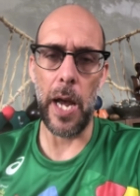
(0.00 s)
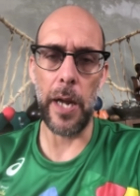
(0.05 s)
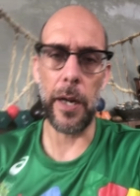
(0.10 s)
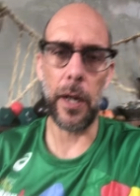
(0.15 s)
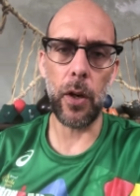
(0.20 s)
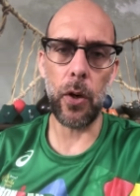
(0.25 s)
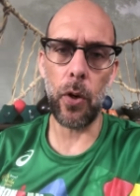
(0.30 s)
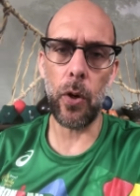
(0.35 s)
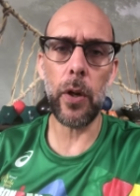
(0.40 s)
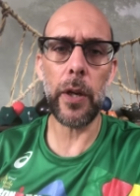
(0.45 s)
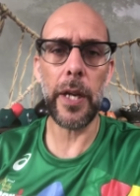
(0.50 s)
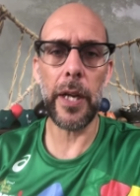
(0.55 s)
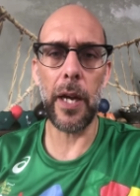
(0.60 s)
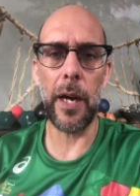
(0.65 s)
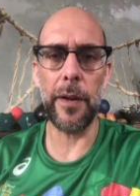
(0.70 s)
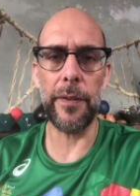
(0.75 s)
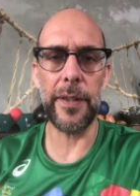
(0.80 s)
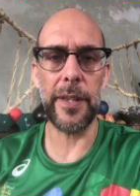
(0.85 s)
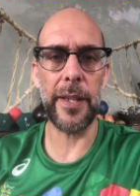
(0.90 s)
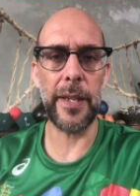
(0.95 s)
at looking
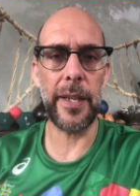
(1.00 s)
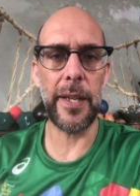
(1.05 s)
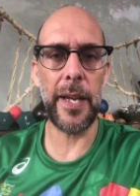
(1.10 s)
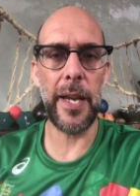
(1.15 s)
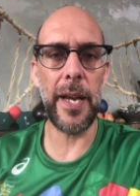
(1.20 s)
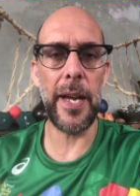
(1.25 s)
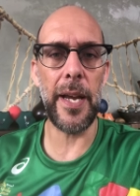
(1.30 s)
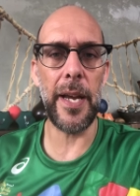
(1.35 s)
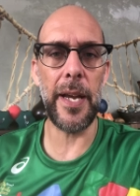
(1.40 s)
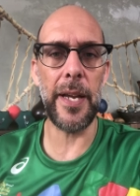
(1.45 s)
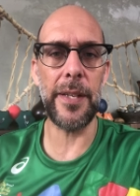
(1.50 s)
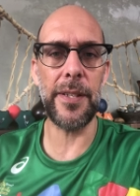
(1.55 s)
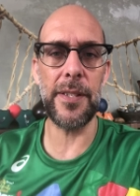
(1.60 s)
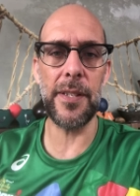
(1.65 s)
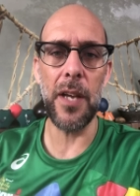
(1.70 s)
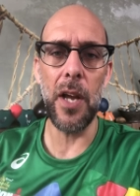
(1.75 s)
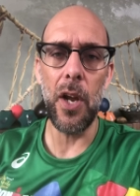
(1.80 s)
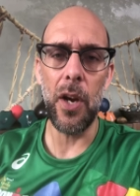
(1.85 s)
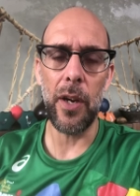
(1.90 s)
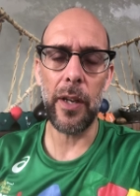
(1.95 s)
after the
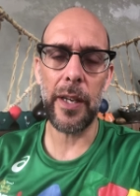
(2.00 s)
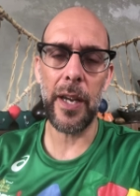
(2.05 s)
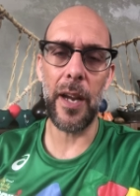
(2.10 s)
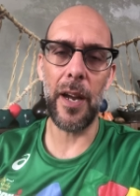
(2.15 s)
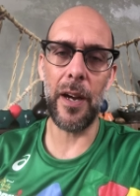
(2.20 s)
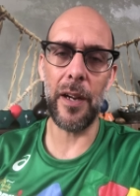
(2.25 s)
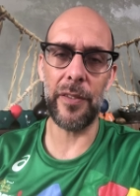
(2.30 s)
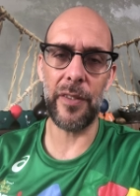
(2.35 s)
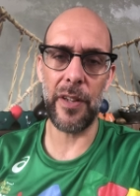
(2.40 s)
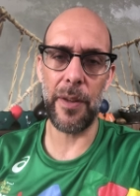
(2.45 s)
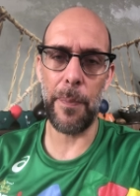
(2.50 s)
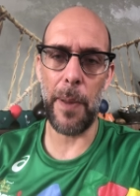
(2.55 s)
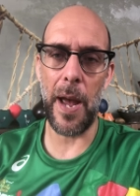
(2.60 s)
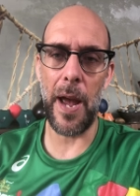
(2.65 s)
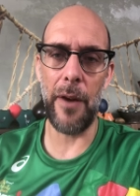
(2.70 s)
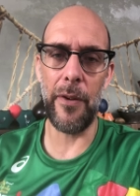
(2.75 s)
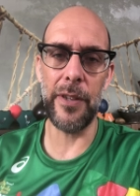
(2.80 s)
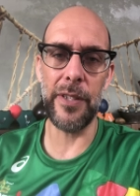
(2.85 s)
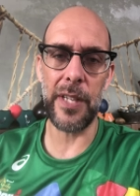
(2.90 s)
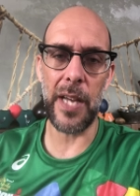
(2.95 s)
kids, looking after the
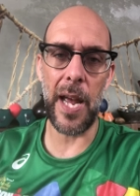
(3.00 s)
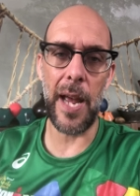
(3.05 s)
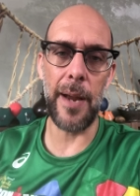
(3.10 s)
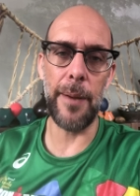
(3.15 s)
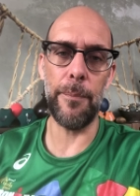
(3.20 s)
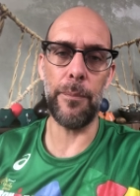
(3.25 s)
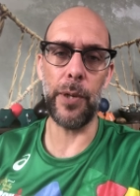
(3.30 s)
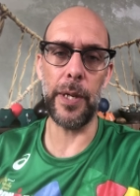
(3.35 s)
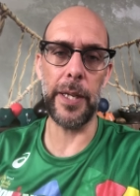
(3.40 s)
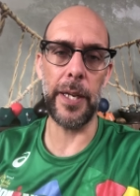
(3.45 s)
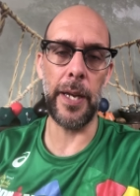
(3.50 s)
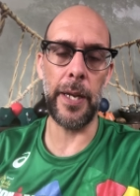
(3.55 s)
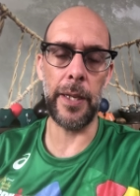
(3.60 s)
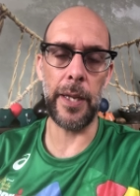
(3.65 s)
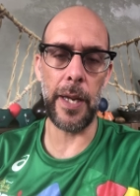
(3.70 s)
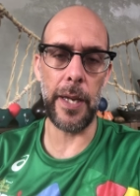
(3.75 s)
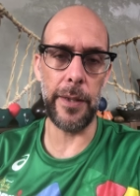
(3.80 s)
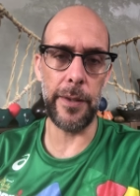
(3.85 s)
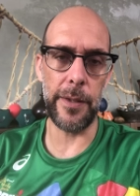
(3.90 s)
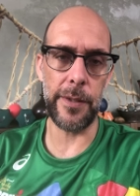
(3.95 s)
parents and
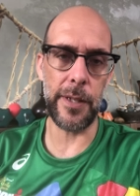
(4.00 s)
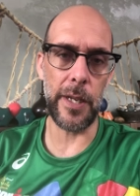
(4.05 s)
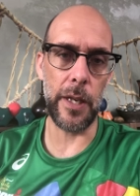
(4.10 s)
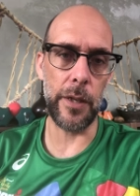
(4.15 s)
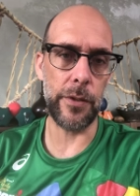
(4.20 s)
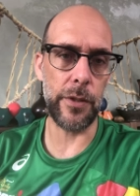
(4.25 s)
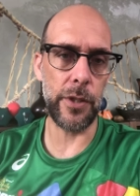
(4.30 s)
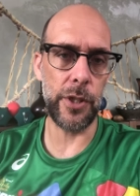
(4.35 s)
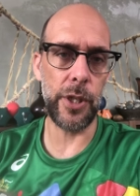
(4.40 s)
bringing in the sales.